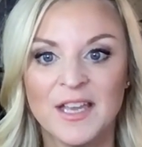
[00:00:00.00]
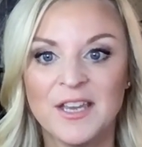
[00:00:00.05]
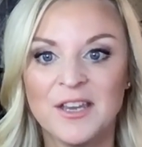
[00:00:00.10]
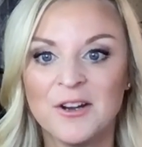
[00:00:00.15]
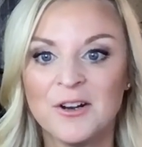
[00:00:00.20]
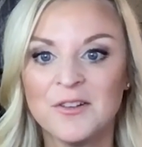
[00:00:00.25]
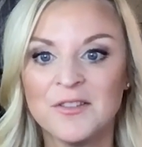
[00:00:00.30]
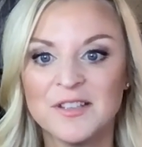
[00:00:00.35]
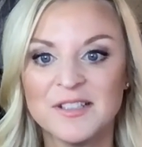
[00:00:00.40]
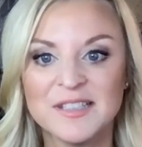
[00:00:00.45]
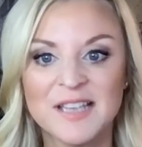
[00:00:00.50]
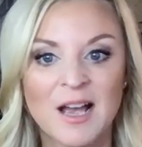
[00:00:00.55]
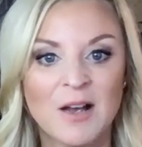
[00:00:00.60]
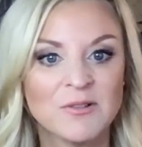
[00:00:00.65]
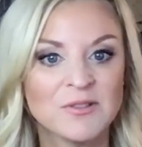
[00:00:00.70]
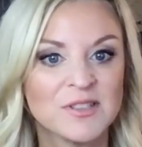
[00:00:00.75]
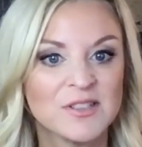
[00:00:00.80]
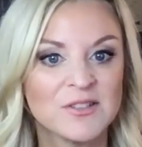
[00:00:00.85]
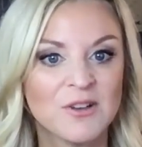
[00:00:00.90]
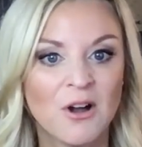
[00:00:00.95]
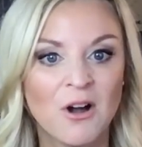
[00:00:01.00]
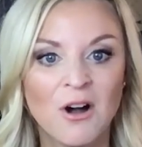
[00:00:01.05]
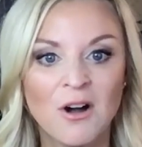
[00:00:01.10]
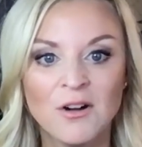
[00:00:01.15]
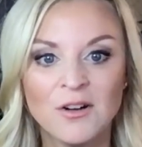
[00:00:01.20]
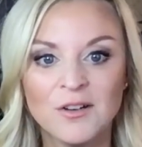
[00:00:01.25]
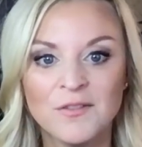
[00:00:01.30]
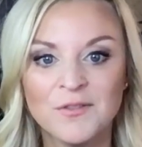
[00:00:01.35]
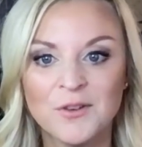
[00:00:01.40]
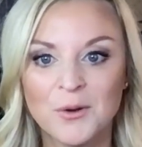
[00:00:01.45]
Here, this houses
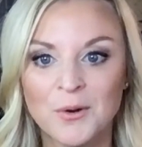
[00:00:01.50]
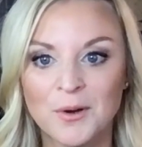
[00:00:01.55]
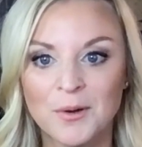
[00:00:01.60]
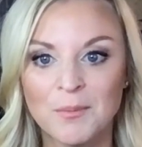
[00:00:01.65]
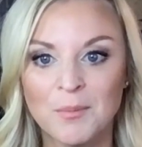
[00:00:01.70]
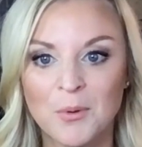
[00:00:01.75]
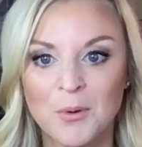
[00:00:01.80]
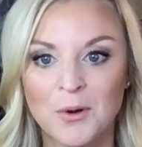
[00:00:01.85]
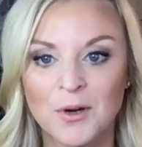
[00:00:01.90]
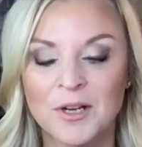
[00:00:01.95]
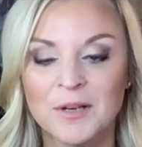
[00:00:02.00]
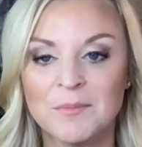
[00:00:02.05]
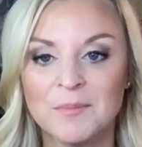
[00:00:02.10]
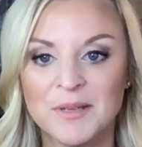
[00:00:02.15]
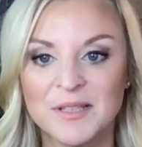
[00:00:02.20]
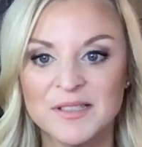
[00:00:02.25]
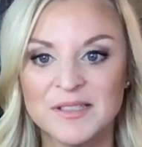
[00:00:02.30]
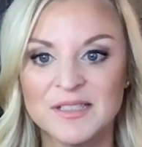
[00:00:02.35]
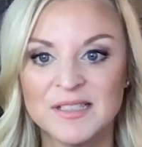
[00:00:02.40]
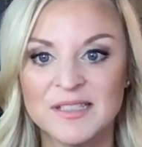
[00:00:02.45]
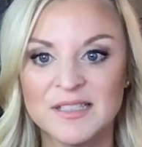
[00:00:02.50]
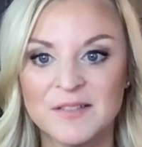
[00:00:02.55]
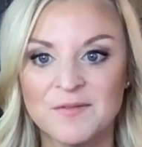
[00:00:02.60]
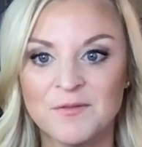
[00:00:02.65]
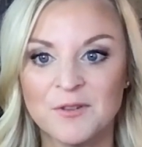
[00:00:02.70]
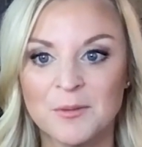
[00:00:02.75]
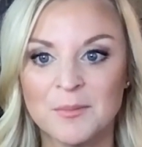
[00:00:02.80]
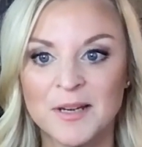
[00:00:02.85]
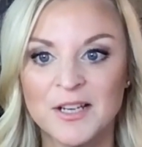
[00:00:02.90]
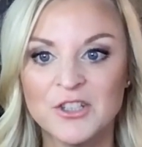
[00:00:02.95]
all of your important business
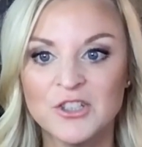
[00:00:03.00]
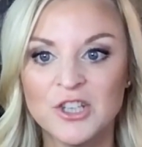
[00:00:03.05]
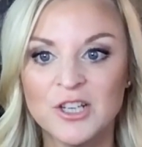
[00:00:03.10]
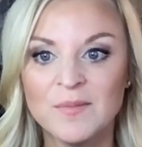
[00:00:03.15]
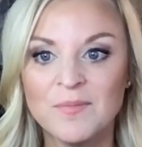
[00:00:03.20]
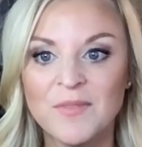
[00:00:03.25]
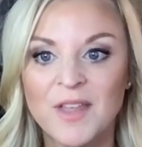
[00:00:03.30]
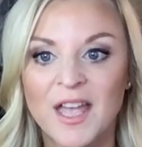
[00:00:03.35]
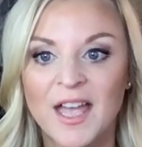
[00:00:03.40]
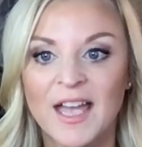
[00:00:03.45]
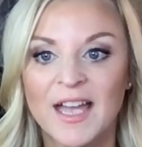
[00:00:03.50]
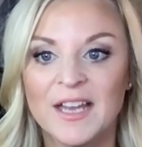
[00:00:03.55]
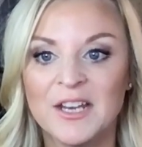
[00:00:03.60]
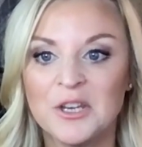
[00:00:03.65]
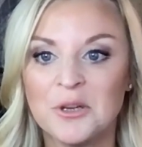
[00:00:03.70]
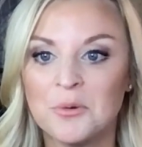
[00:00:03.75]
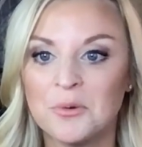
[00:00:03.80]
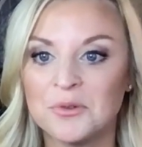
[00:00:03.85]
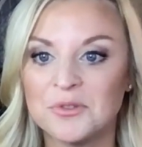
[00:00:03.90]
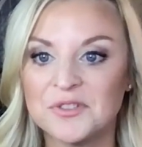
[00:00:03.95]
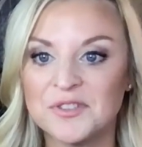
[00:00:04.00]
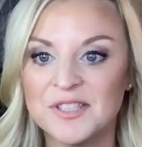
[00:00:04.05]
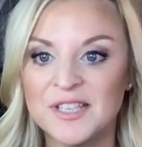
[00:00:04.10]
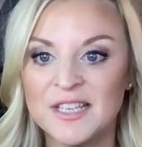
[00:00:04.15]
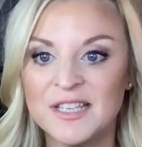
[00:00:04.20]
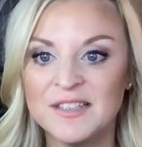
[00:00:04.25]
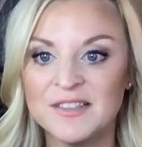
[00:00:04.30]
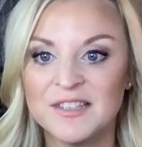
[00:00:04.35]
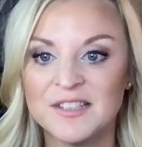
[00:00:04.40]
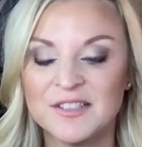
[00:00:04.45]
information, and you will
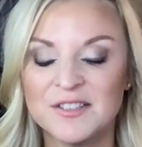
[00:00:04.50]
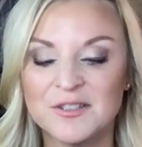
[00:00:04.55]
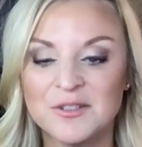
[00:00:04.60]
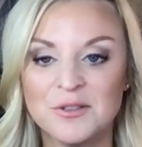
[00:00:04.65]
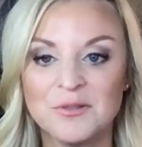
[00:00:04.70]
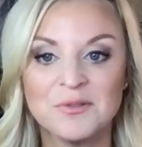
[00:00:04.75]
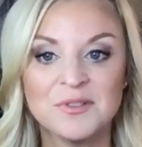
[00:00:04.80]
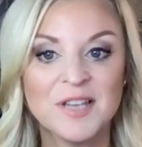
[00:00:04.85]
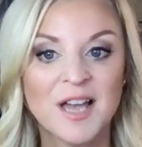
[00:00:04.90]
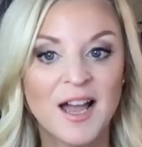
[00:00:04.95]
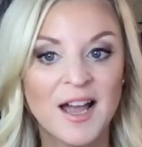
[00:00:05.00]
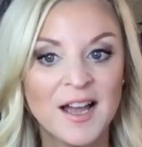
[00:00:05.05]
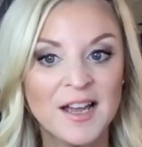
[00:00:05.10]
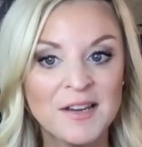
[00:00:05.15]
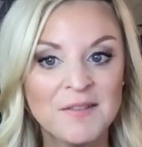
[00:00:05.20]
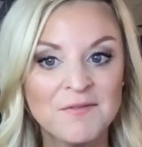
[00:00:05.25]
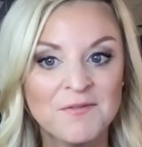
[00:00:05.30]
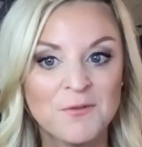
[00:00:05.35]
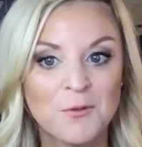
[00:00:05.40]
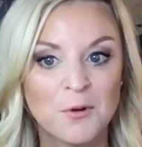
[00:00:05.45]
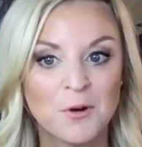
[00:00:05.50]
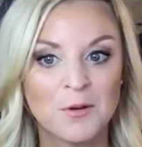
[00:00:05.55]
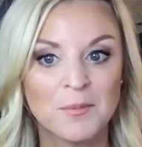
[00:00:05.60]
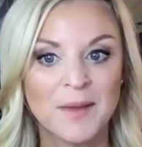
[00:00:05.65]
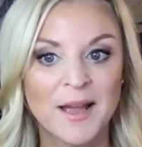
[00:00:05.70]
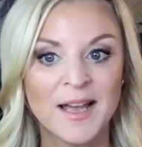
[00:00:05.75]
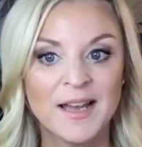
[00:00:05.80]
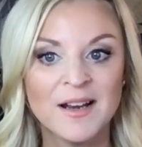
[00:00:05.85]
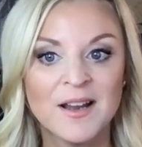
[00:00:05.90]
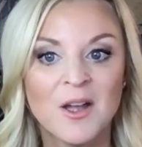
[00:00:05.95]
see this new time
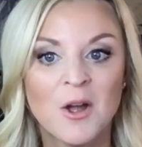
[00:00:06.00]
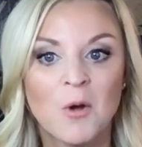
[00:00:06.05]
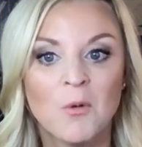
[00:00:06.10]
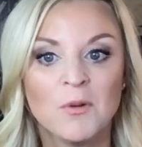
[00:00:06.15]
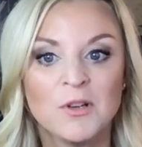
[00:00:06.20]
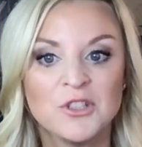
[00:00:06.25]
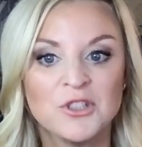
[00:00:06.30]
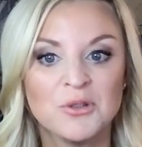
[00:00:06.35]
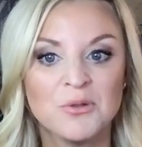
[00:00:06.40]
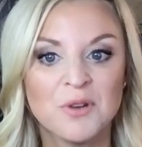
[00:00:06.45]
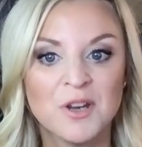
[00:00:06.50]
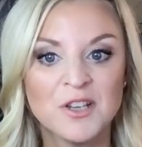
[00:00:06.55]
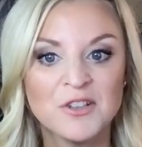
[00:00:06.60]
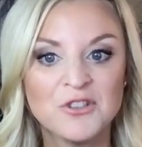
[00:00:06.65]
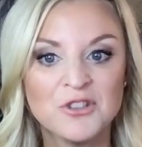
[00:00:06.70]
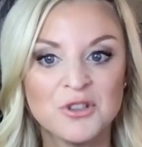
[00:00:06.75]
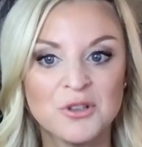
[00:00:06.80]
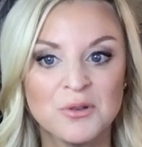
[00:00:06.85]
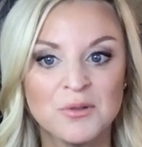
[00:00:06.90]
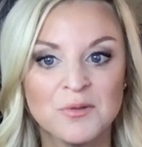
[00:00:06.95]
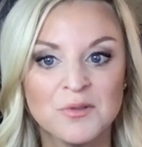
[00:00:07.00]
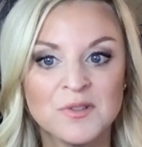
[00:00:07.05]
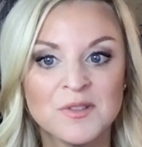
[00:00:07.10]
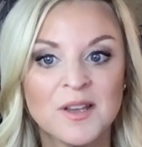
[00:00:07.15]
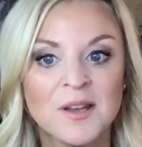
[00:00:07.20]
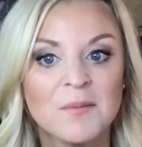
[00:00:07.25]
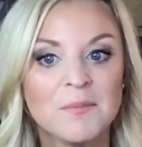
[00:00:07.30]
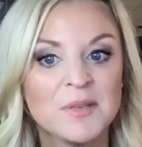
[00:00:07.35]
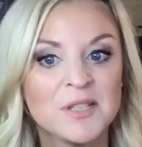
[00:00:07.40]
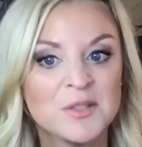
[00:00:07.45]
format, which you can choose
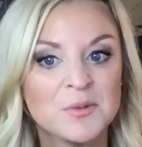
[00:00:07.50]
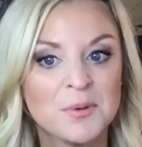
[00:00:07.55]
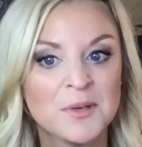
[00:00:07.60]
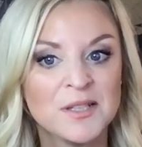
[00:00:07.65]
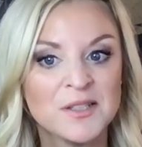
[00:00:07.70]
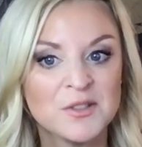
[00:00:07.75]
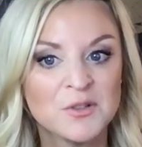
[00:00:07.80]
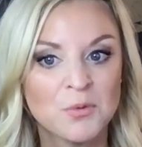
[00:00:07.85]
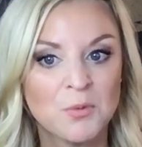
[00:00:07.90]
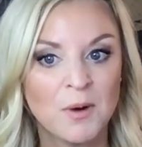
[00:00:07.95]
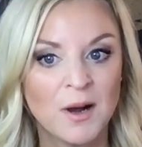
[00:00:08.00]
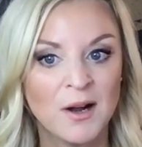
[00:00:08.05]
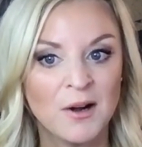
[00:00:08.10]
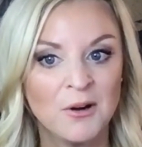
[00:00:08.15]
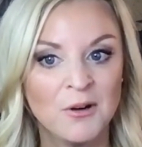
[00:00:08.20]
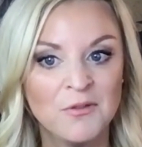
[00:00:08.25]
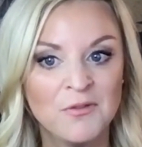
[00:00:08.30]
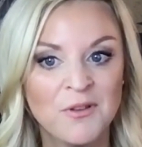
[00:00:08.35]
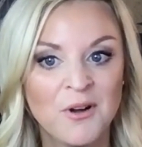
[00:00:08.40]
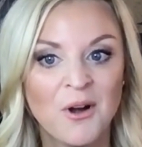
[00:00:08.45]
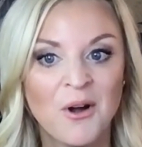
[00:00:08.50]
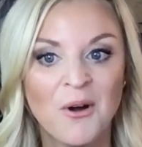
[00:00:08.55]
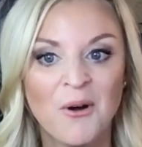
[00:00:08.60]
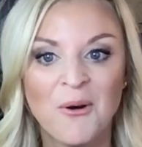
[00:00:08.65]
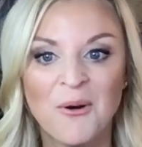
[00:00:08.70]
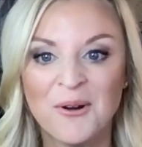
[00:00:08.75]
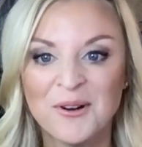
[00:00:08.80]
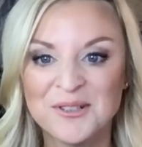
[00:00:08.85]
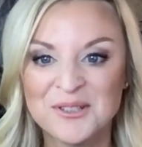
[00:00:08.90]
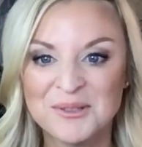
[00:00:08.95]
between 12
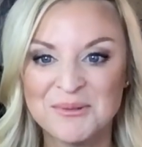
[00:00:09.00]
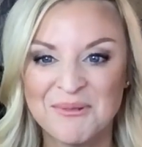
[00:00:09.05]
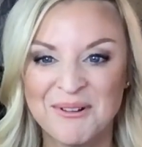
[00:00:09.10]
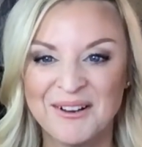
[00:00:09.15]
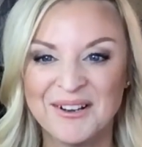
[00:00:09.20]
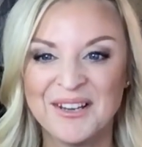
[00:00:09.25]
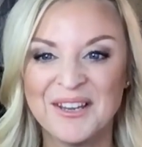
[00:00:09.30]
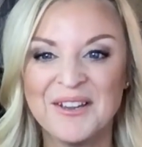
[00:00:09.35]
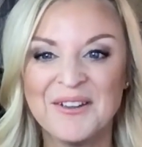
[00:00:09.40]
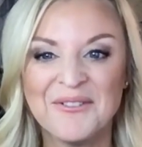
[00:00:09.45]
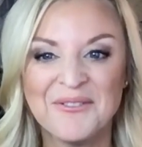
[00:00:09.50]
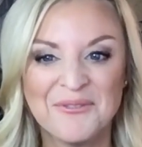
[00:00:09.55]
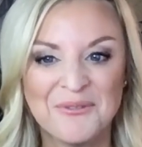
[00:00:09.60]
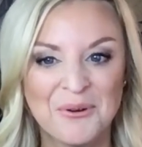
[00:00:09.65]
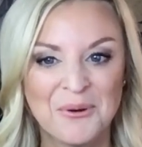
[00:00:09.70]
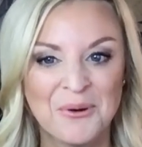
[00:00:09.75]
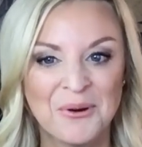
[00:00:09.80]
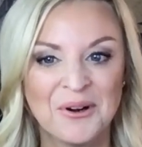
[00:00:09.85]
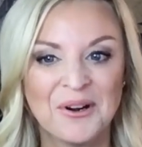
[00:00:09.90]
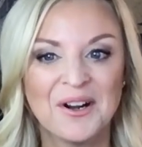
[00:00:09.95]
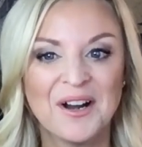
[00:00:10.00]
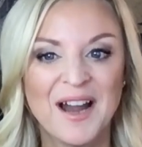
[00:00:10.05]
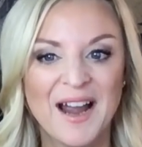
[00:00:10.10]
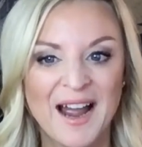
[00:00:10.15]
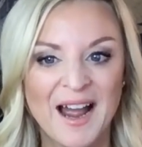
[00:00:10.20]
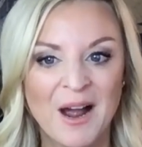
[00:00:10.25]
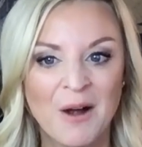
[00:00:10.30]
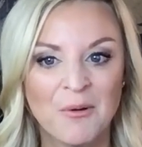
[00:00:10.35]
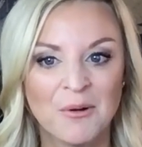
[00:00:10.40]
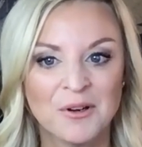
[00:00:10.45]
or 24
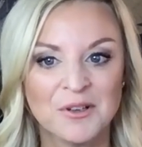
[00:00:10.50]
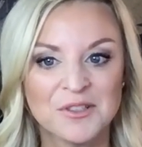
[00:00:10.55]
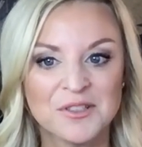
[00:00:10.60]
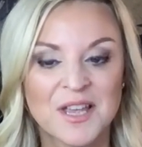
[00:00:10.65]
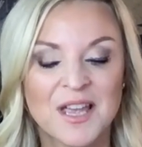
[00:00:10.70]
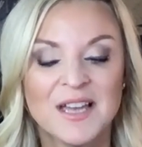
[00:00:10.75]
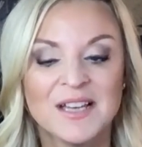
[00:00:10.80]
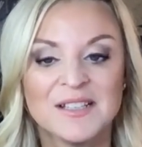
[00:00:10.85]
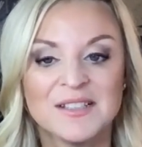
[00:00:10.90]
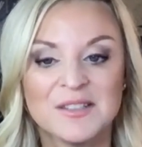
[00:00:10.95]
hours.